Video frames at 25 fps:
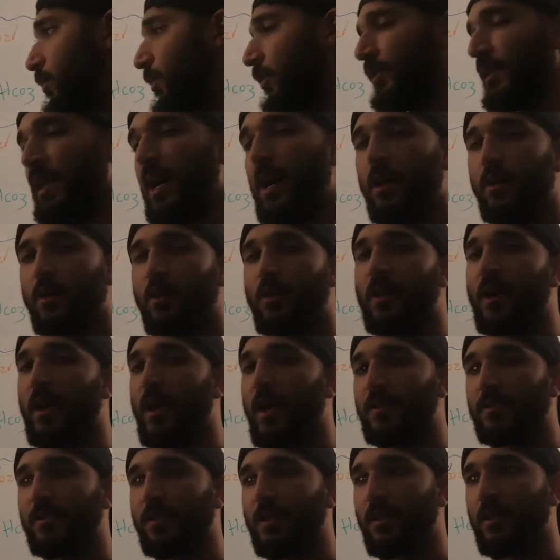now you're
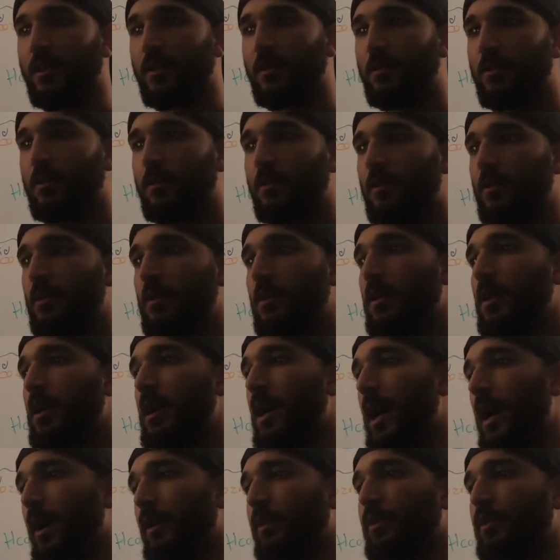asking,
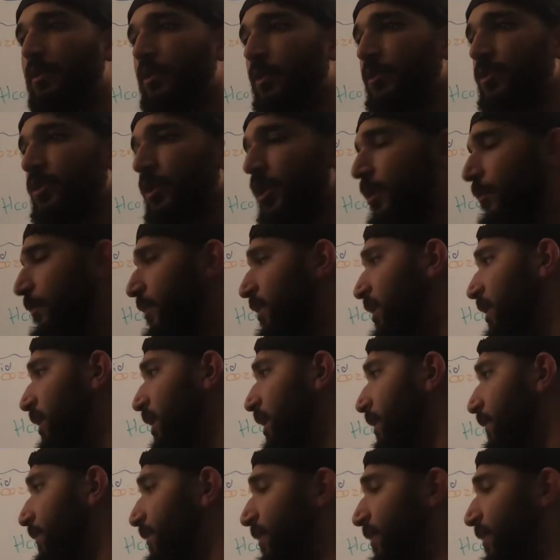how do you determine if